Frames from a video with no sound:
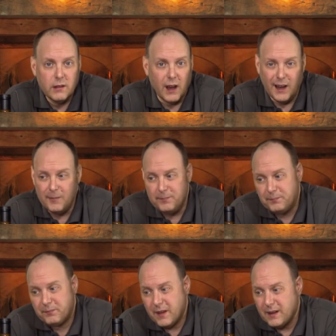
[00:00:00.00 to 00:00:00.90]
Um,
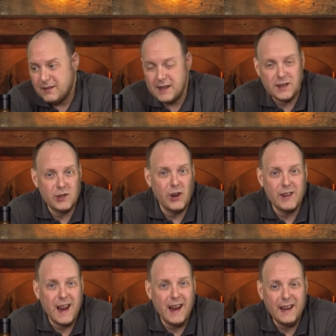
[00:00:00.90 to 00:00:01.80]
tastes like
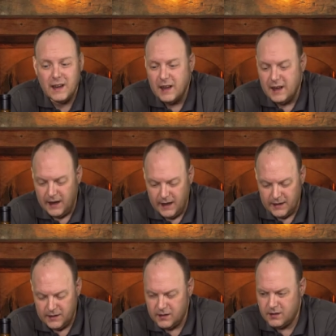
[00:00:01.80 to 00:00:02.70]
Chardonnay.
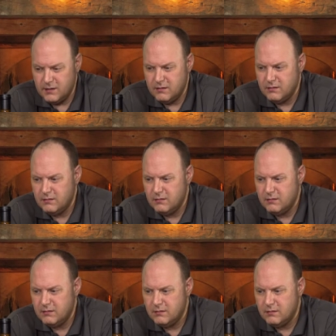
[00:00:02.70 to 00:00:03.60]
It's
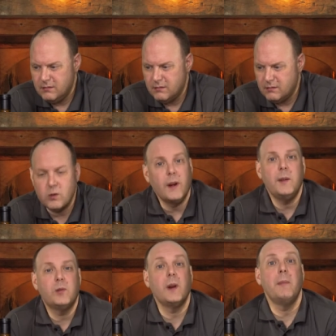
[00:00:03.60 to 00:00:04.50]

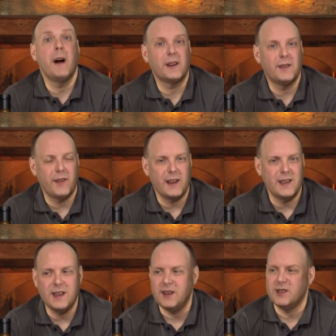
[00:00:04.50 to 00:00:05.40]
20, 20 bucks. Forgot
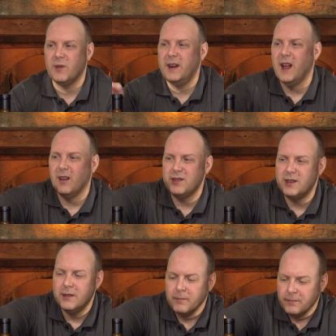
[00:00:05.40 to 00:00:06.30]
to tell you, it's twenty
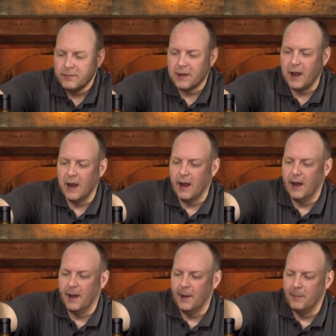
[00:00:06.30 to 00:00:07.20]
dollars
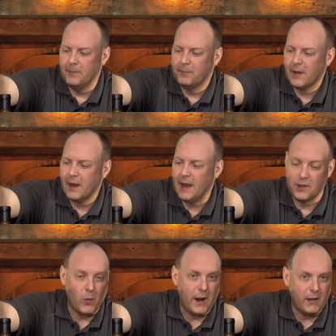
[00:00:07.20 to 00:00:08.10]
um,
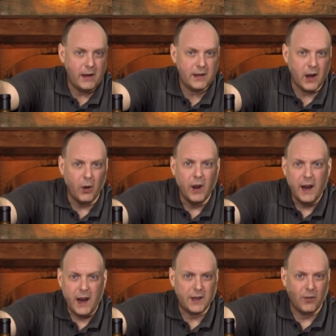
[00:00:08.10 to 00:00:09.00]
at the winery. So
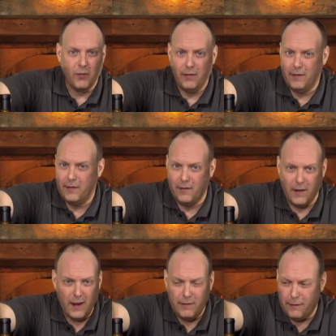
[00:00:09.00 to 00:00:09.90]
it's
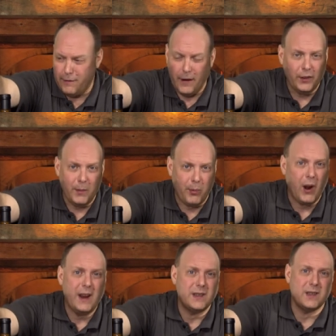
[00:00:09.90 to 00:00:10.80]
very fairly
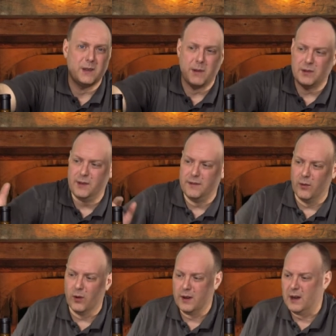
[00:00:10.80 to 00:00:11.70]
priced, especially
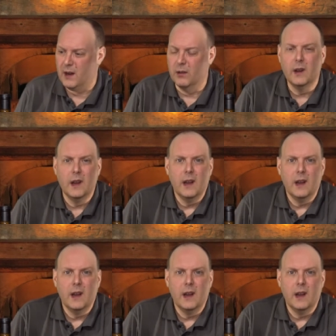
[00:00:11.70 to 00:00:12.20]
for you know